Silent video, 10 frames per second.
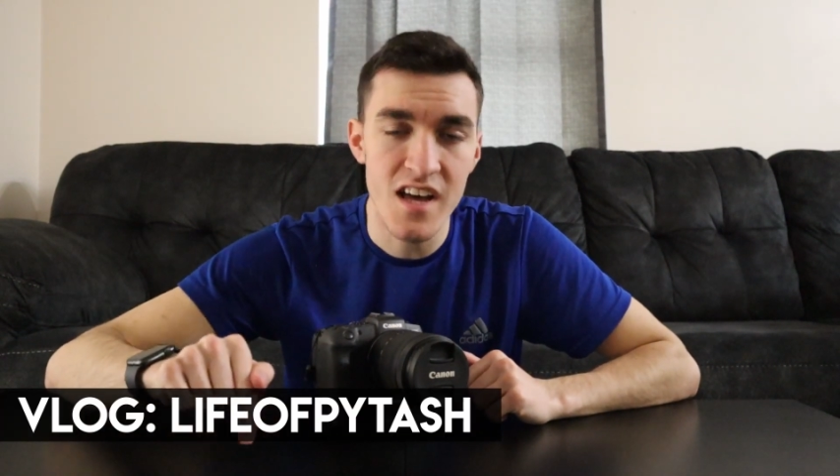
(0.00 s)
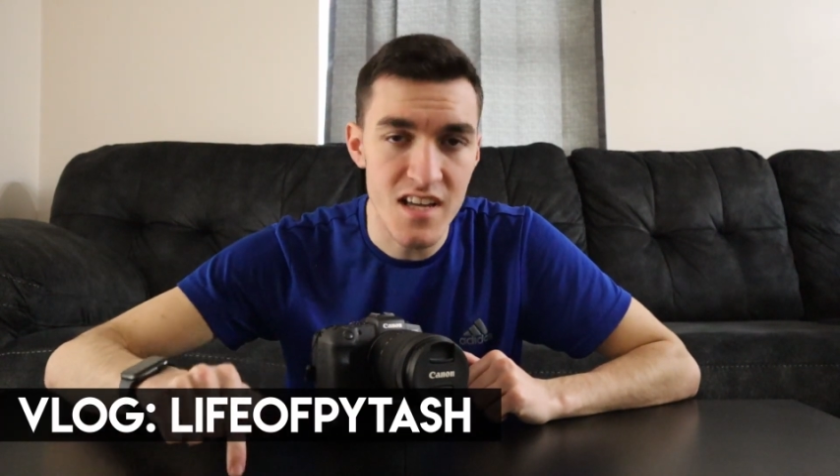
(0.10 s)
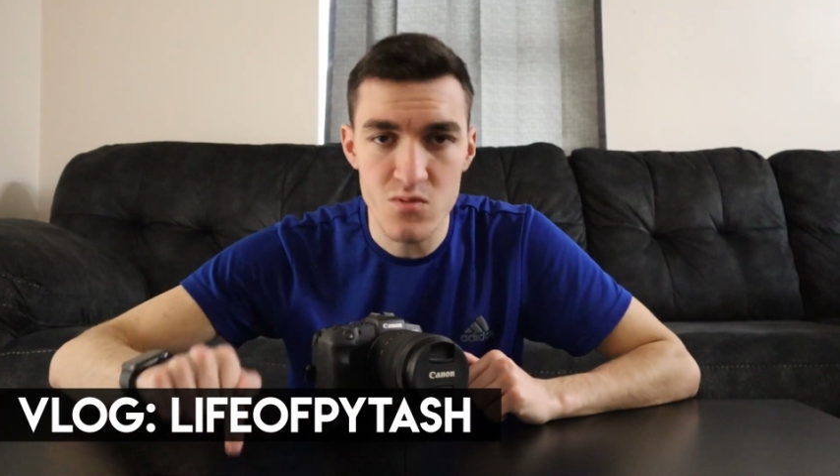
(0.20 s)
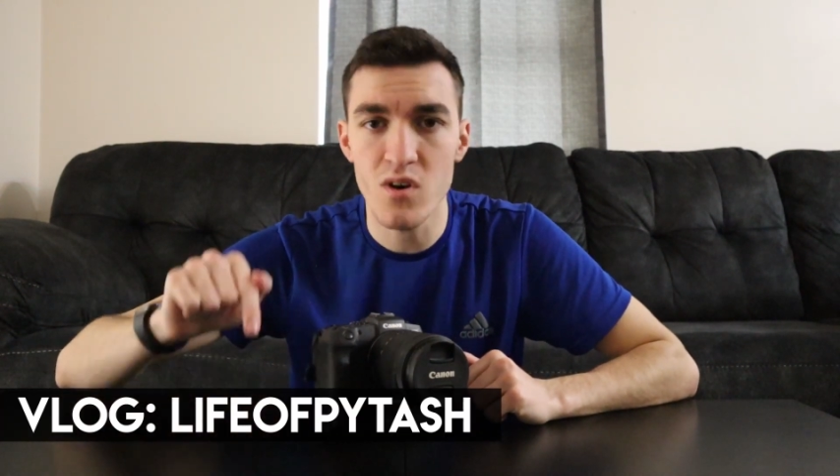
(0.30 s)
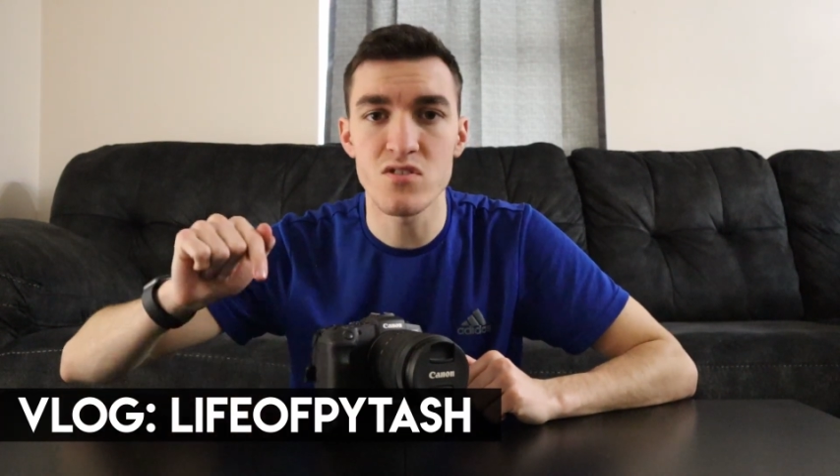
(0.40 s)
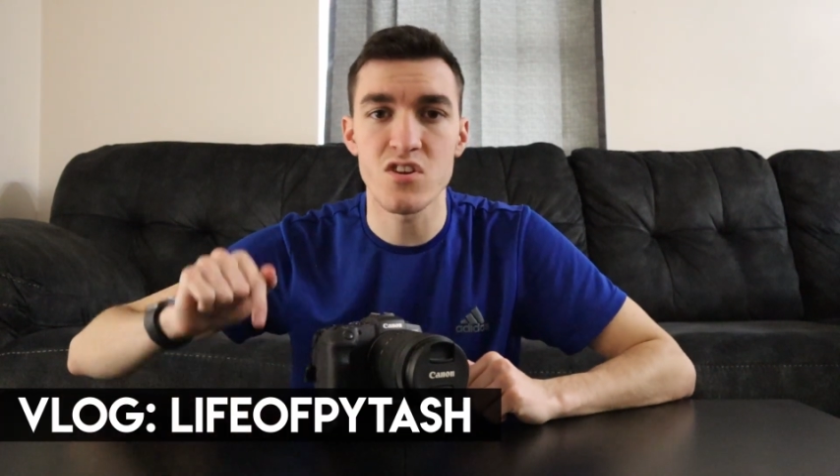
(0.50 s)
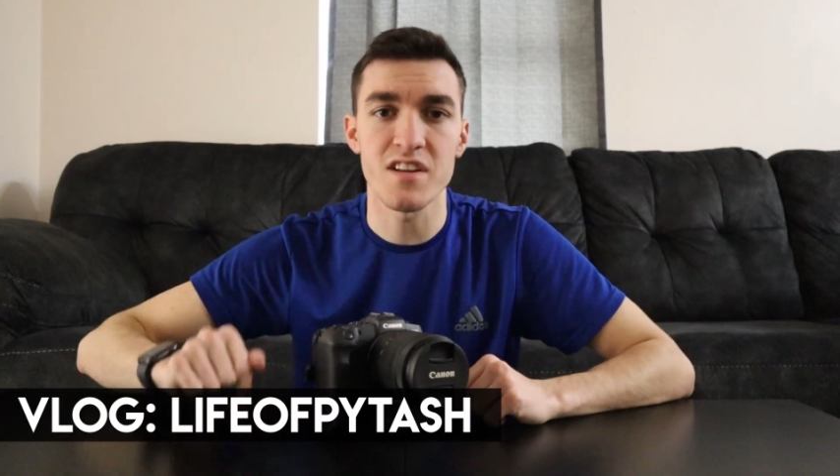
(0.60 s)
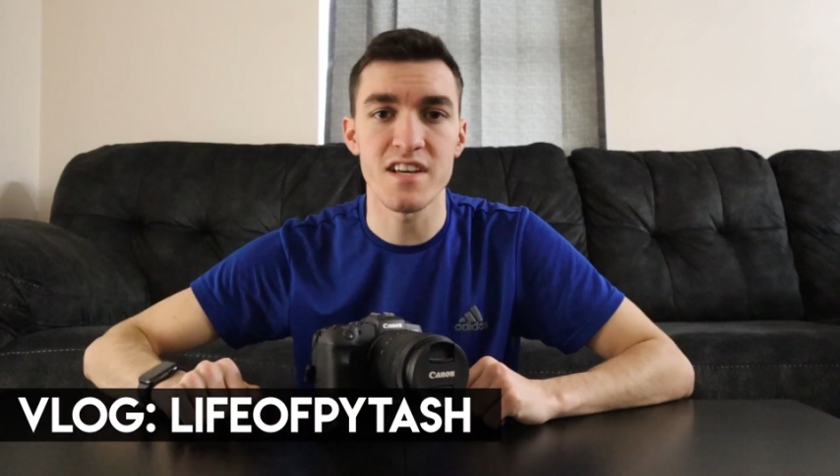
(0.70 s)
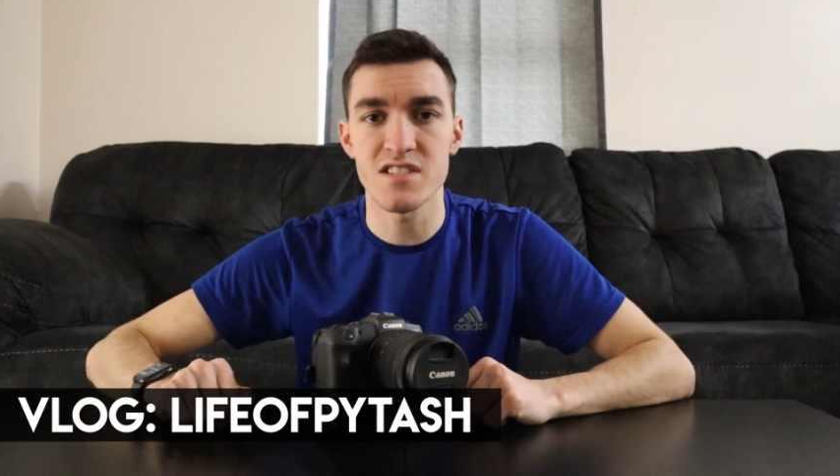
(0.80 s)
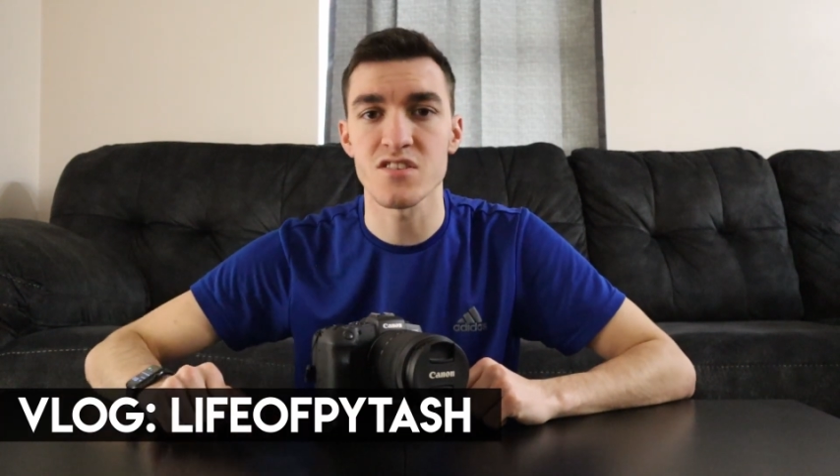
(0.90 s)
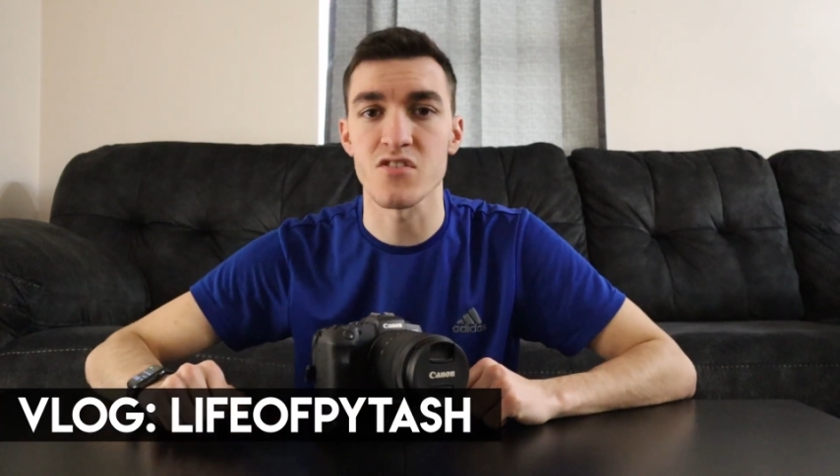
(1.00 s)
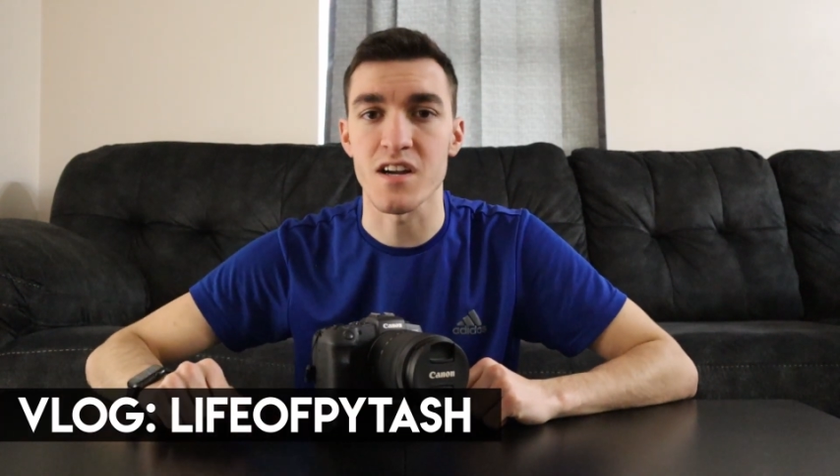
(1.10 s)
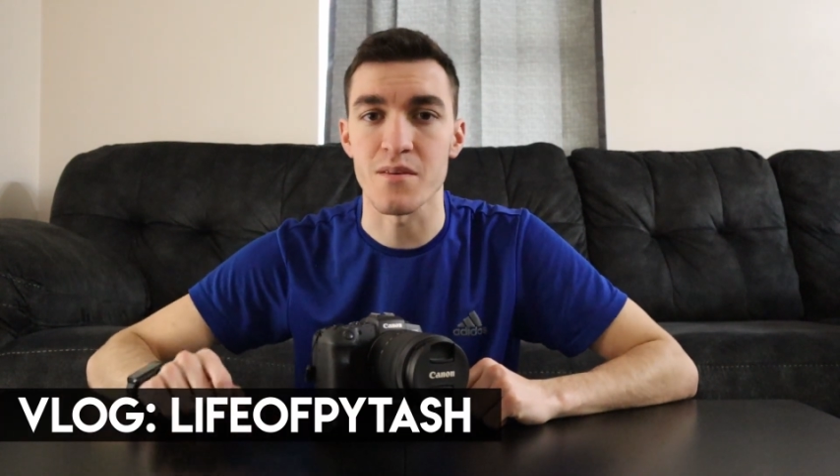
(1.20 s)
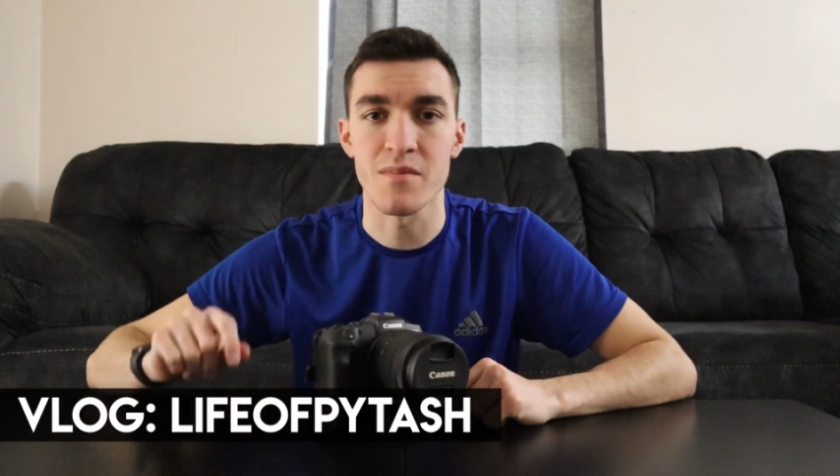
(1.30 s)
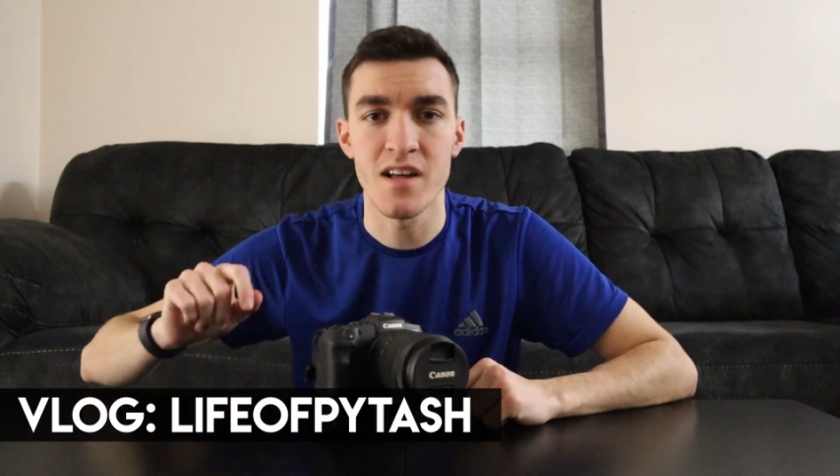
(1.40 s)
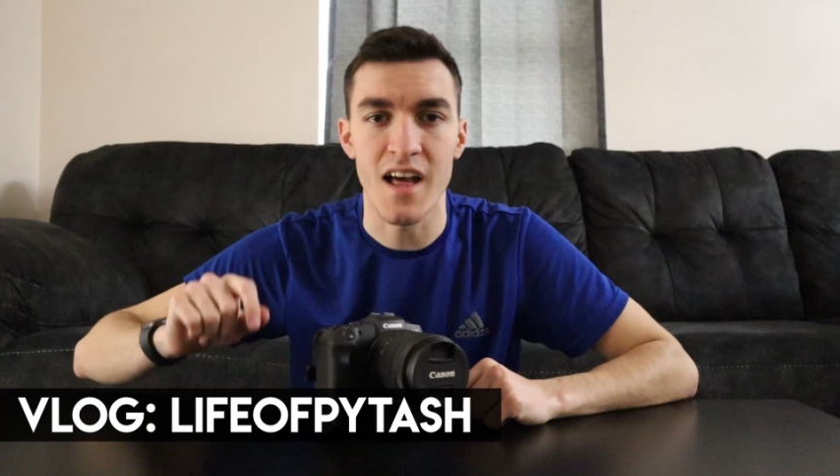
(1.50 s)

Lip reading: as well as on Instagram